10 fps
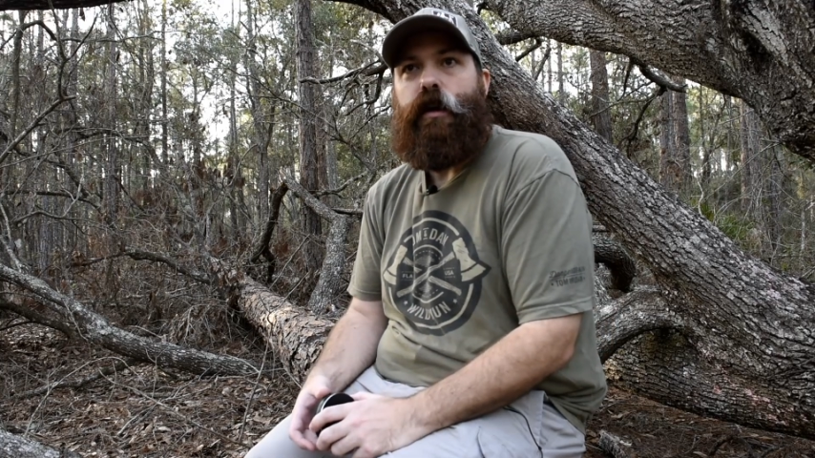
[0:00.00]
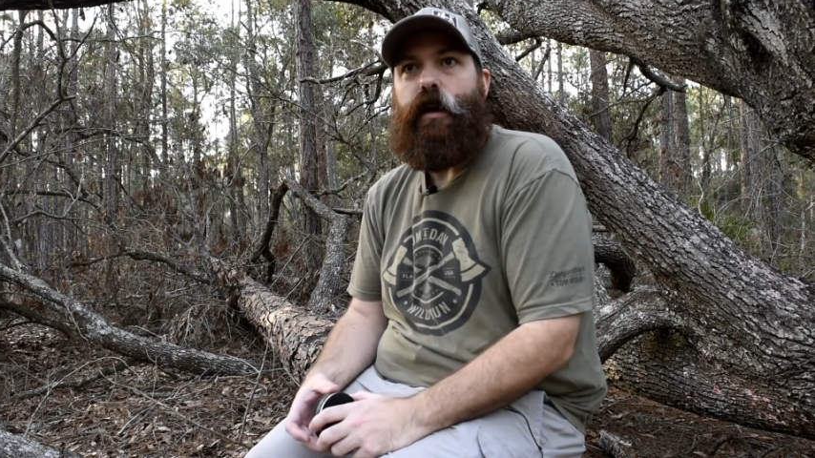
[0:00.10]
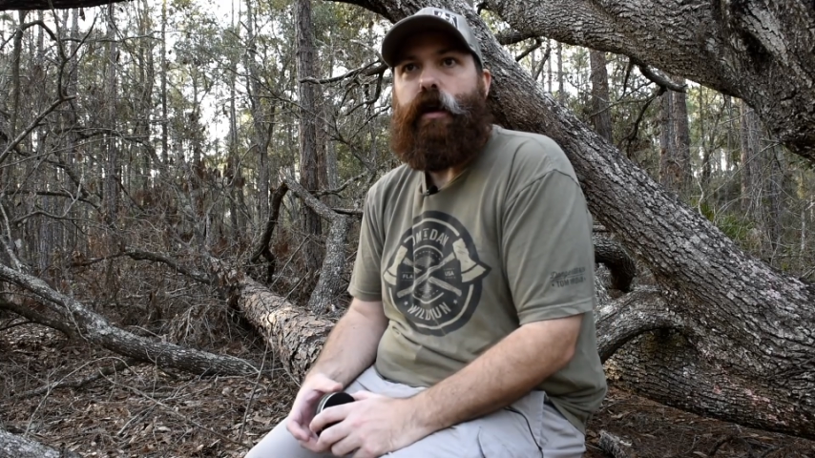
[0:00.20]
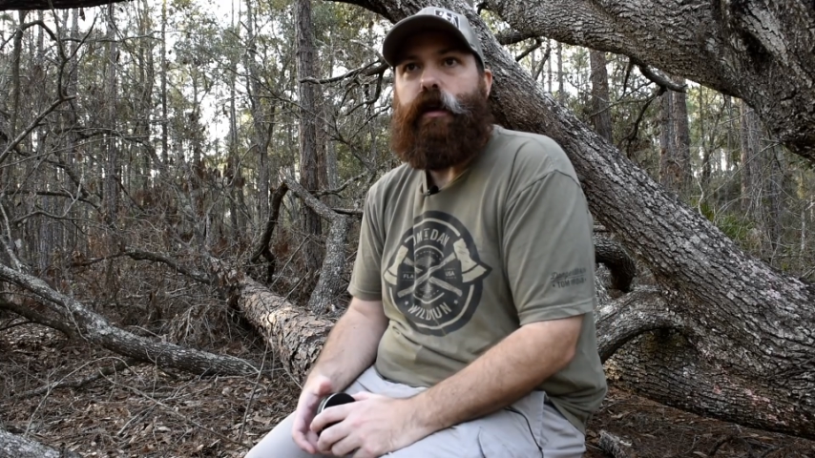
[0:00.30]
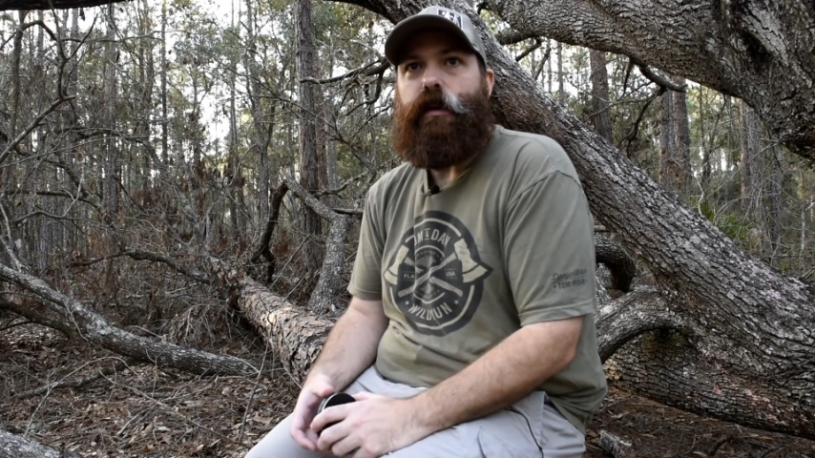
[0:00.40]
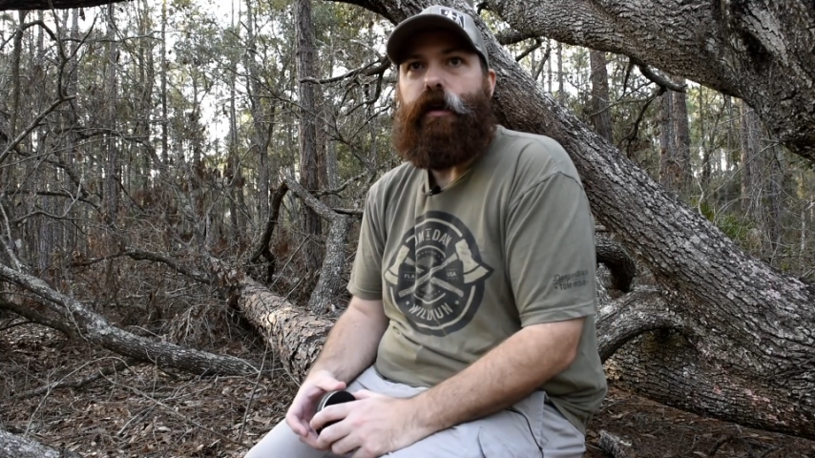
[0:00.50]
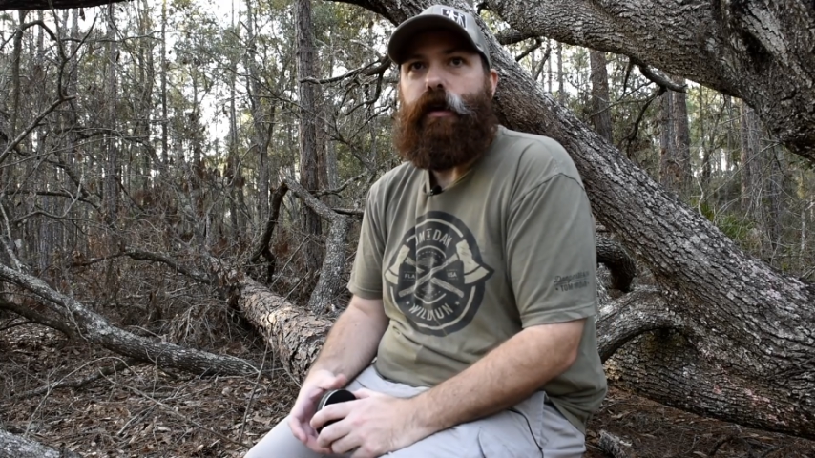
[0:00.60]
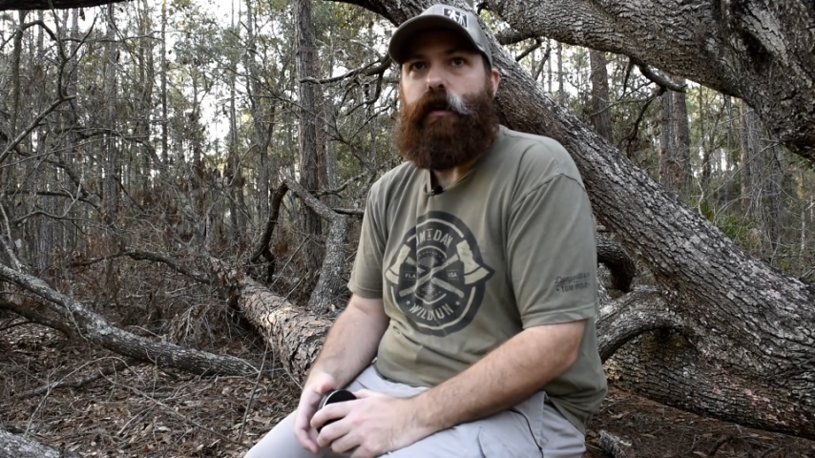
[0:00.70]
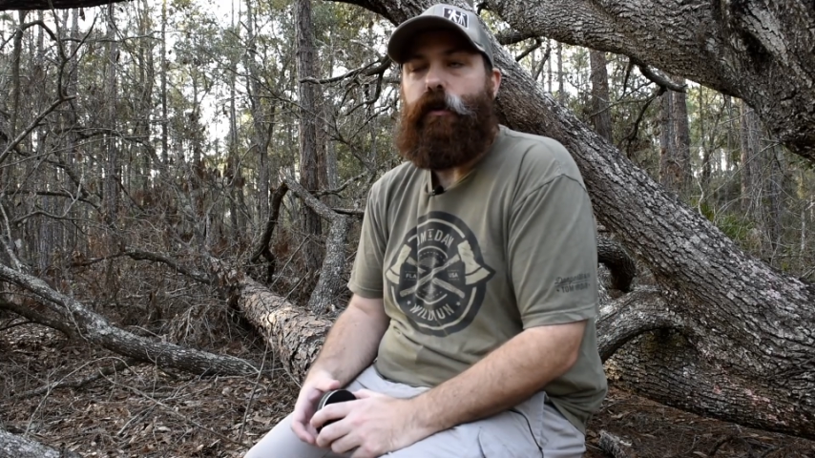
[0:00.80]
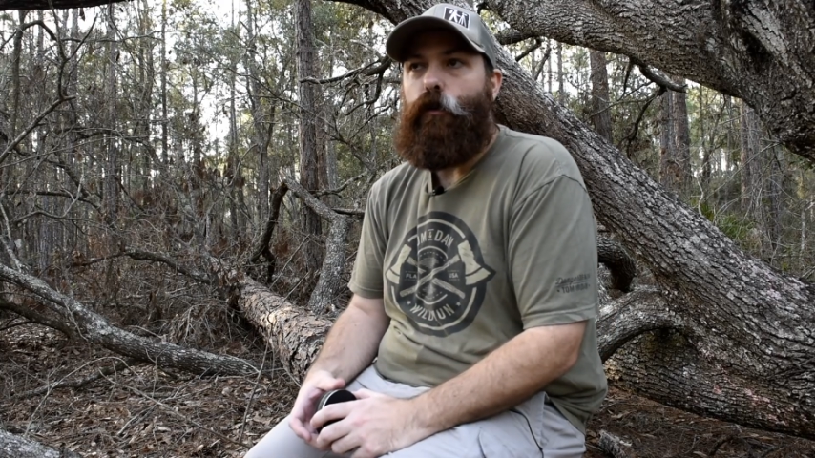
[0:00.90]

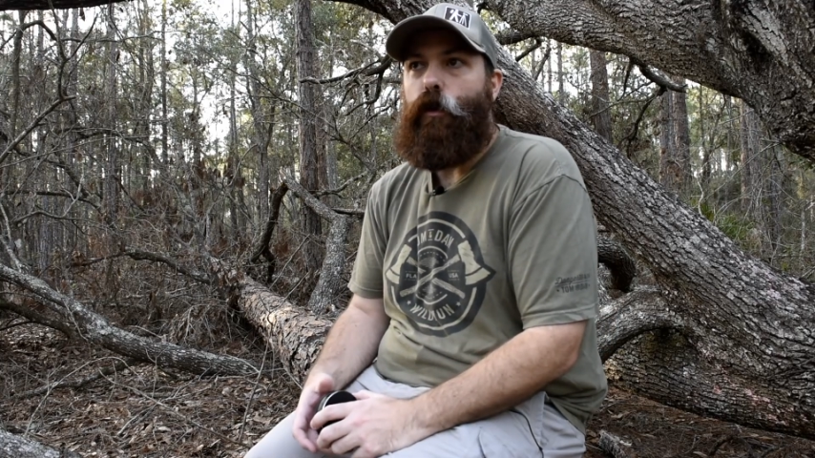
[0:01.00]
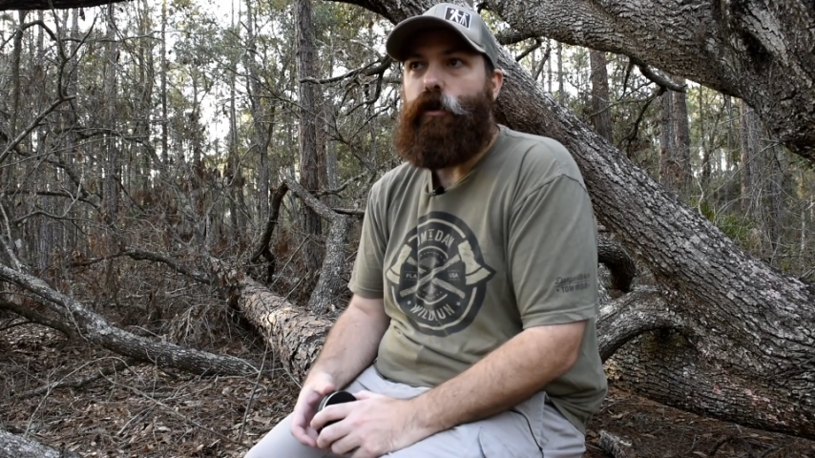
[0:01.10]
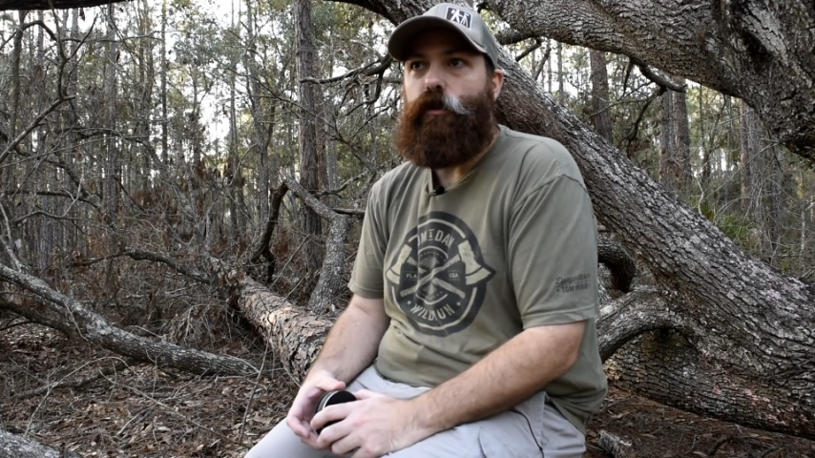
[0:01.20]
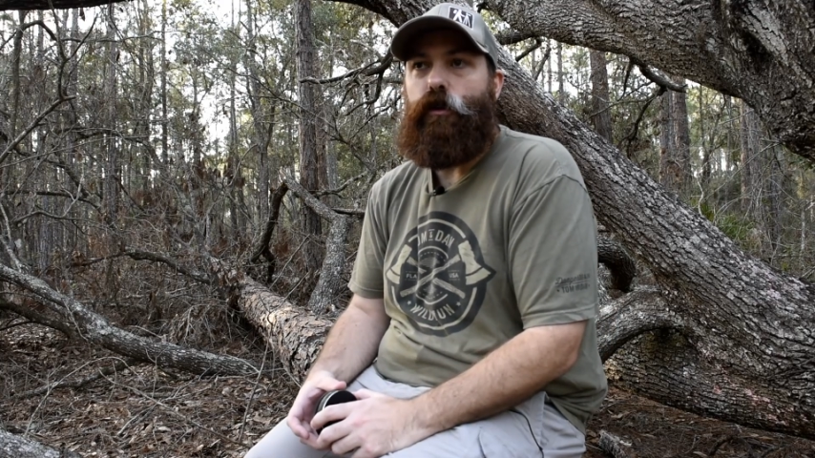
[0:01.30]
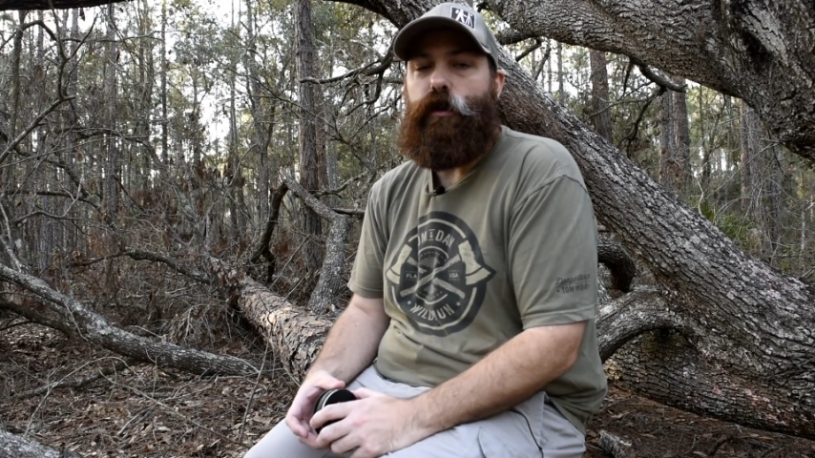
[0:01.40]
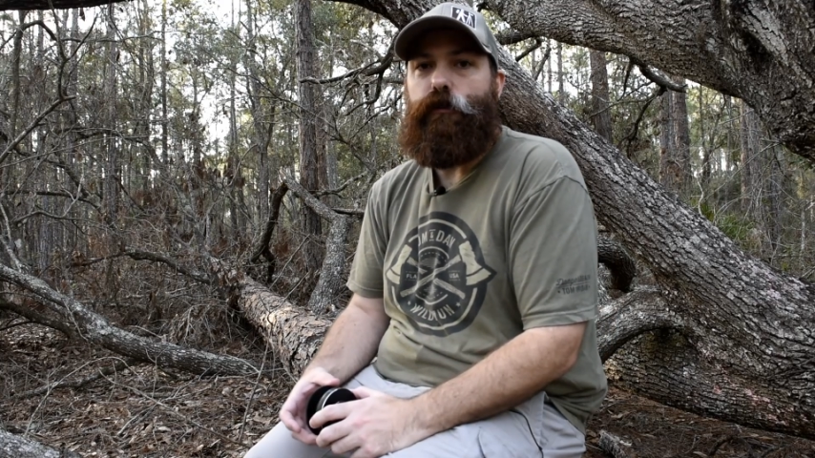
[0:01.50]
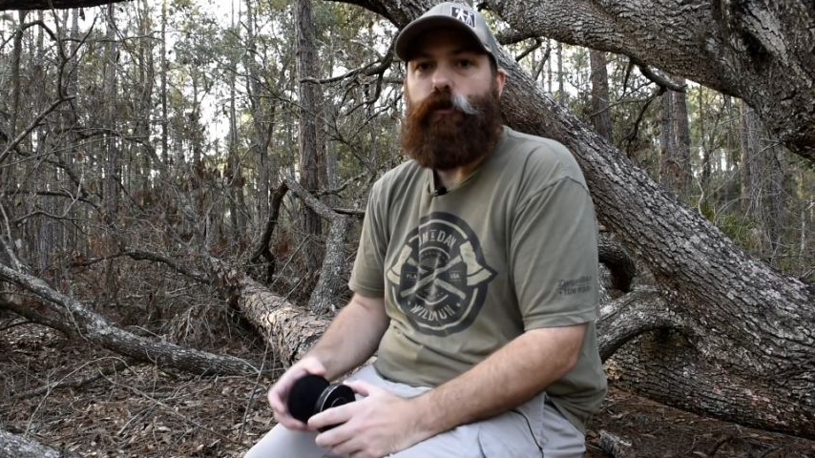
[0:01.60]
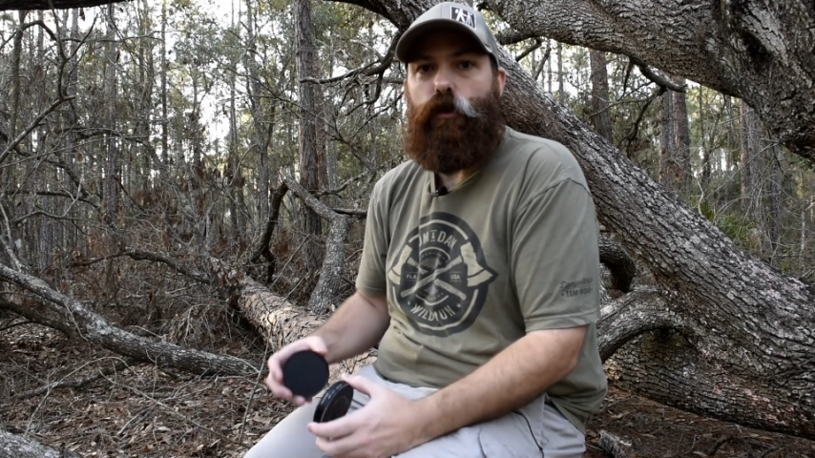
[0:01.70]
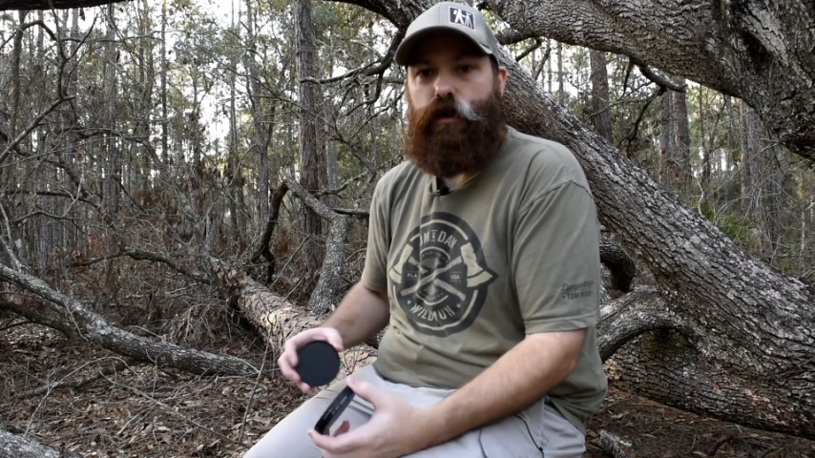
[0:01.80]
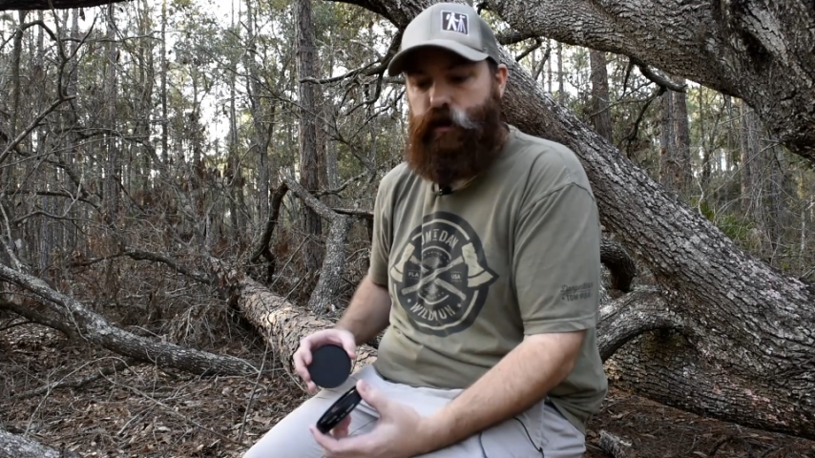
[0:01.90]
what you're looking for